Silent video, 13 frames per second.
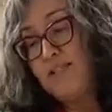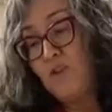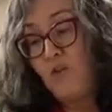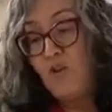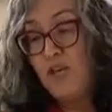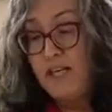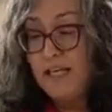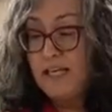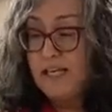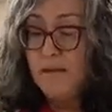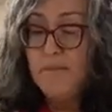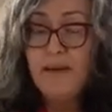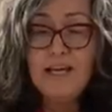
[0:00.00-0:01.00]
so you're going to
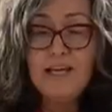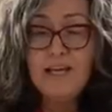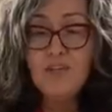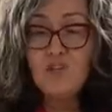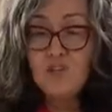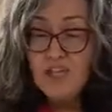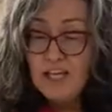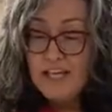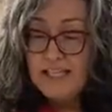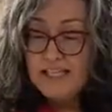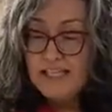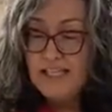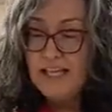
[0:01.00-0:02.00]
need a baking
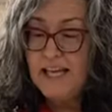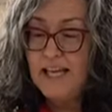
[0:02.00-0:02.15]
sheet